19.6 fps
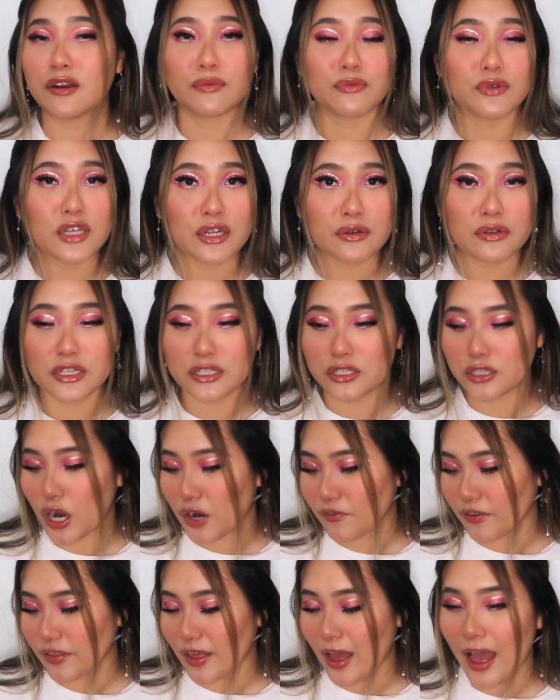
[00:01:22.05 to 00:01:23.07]
I'm really, really
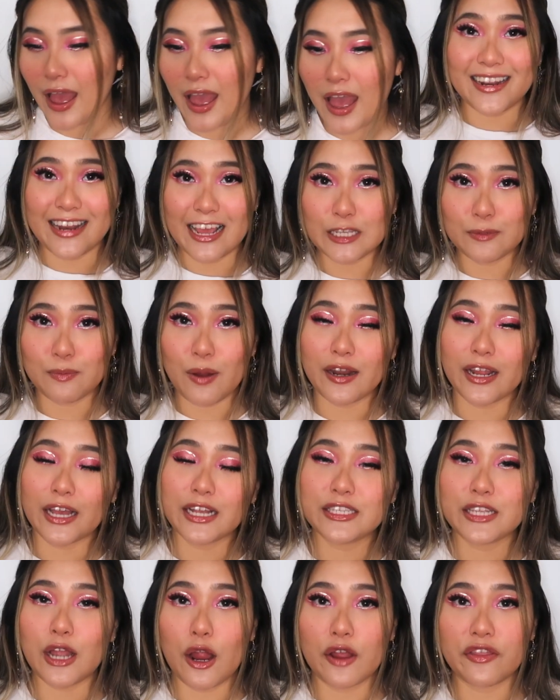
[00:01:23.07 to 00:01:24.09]
sorry for that. The next
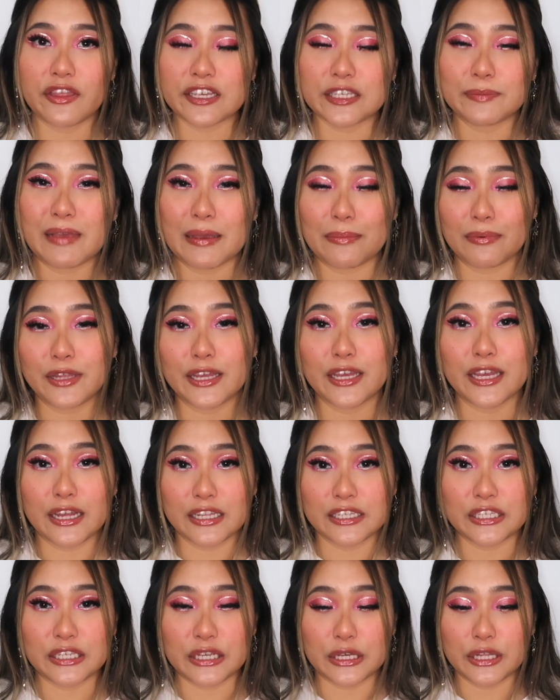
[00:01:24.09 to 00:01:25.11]
products are these Maybelline
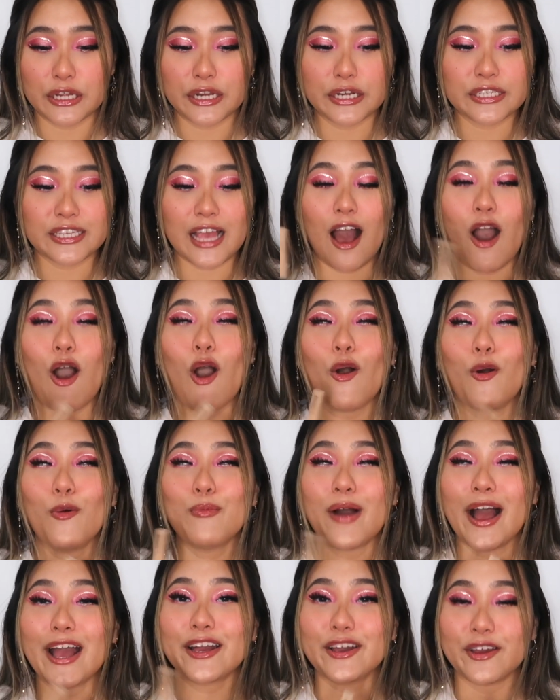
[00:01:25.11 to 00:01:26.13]
Concealers. Oh
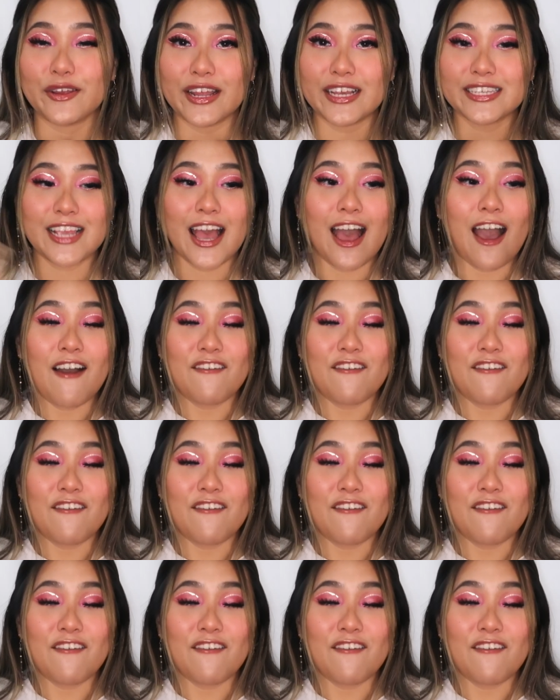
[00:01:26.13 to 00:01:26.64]
my goodness.